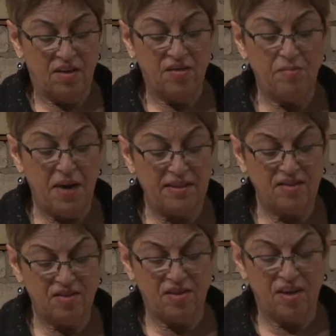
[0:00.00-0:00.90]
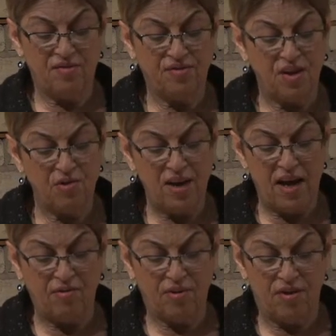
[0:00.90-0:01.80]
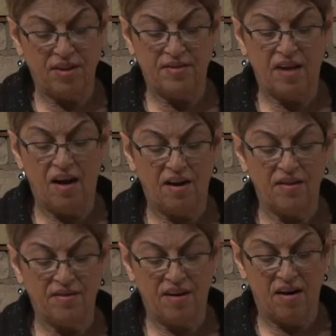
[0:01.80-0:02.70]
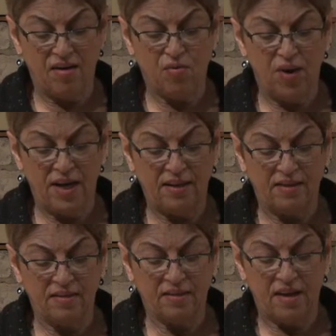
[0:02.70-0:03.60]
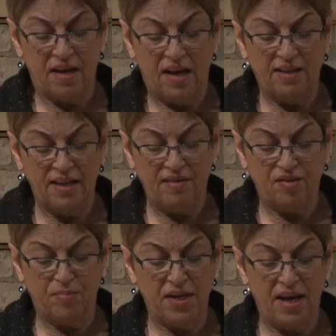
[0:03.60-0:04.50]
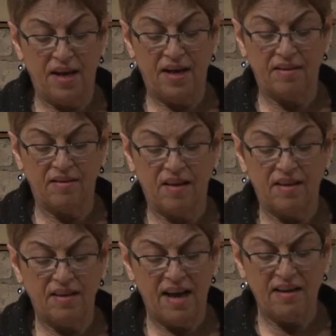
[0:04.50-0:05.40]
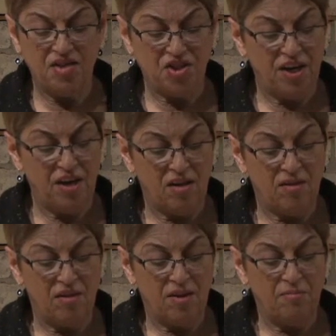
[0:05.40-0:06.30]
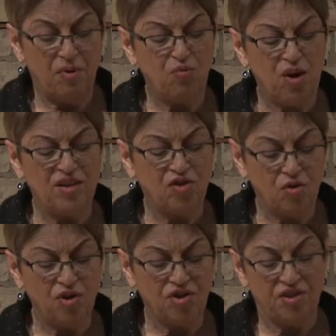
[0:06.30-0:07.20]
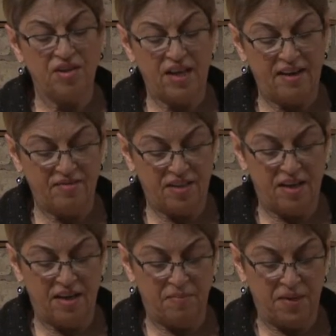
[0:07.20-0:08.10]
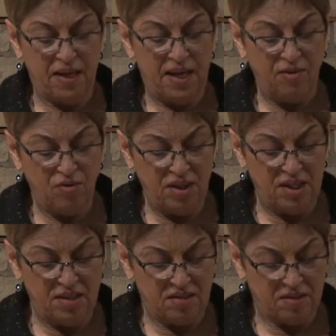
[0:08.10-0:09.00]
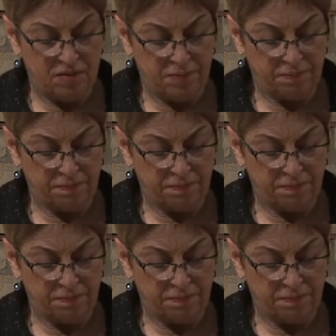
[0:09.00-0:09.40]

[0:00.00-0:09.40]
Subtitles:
The monster had flowed out on its hard, dark wings and left behind not a shell, but one tortured a lifetime and released.